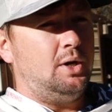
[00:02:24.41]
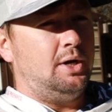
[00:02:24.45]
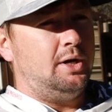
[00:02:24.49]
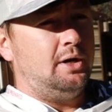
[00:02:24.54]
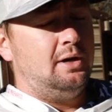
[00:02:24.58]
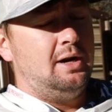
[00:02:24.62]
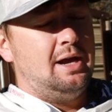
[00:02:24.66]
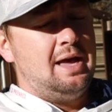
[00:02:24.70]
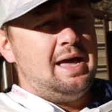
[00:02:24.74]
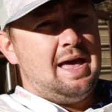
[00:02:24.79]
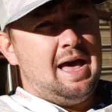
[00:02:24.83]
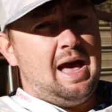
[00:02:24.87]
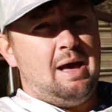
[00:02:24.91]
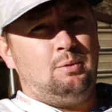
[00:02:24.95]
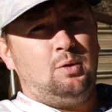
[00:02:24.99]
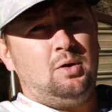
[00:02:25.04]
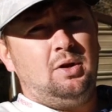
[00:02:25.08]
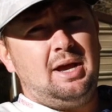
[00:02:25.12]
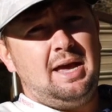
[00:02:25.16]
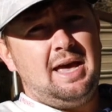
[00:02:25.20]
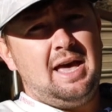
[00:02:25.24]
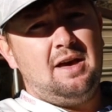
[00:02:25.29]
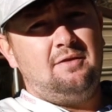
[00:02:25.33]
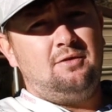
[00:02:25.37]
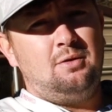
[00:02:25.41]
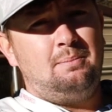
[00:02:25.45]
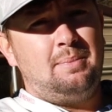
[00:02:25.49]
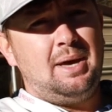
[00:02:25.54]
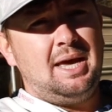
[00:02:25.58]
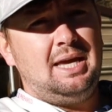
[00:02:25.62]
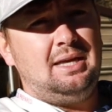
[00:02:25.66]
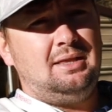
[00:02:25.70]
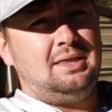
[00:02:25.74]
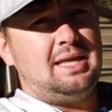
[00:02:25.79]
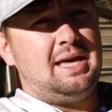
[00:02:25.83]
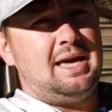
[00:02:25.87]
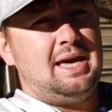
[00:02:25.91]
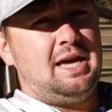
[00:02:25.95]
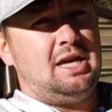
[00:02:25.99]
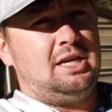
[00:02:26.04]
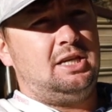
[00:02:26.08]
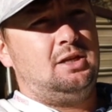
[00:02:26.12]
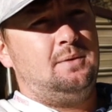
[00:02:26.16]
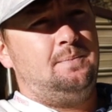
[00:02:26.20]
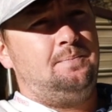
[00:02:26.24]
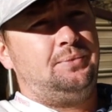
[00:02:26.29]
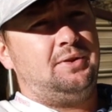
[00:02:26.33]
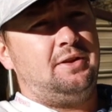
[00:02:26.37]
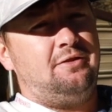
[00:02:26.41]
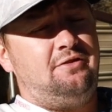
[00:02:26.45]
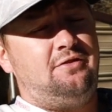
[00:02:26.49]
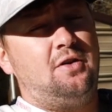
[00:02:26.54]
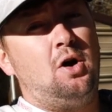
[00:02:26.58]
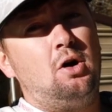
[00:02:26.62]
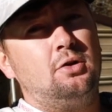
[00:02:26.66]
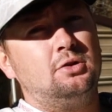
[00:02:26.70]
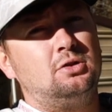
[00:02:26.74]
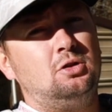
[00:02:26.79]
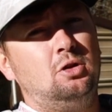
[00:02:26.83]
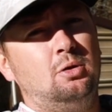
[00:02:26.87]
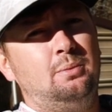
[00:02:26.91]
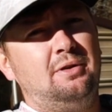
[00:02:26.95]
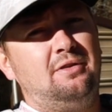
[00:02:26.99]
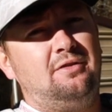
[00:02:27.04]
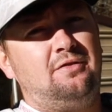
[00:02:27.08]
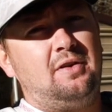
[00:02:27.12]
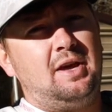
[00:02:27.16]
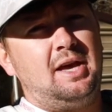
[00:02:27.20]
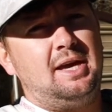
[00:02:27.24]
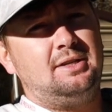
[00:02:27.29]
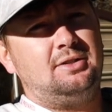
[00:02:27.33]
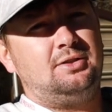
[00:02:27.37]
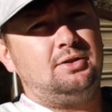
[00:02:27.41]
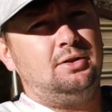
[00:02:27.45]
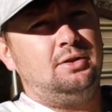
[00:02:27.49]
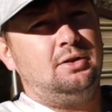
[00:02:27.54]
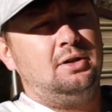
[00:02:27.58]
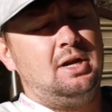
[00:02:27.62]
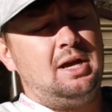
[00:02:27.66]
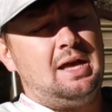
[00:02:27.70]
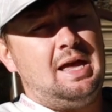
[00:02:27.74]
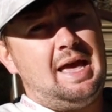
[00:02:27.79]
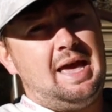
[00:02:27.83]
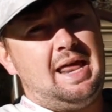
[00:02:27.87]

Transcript: water, I'm going to have a bait that falls a little bit faster,